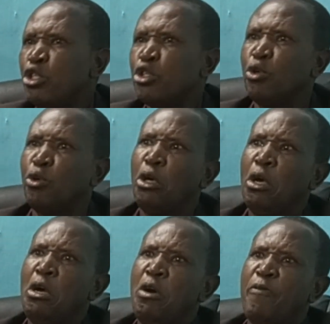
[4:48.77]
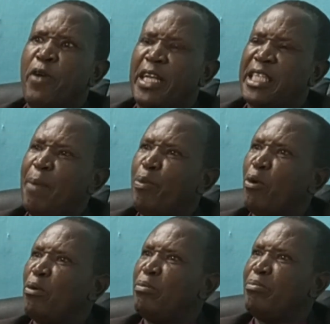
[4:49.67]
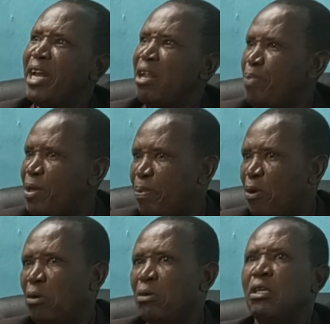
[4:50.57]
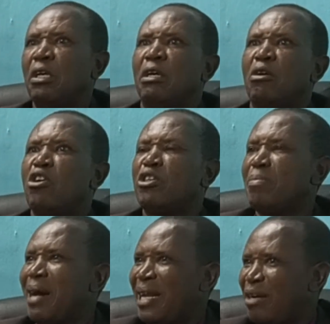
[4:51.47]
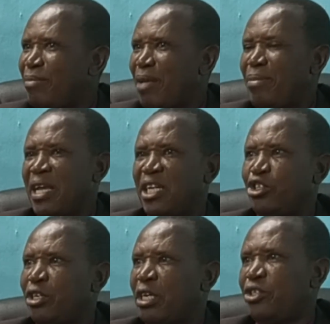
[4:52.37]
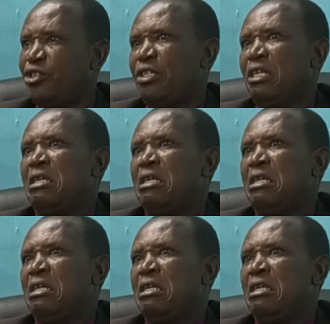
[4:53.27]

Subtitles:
So, for example, many people got married maybe in church,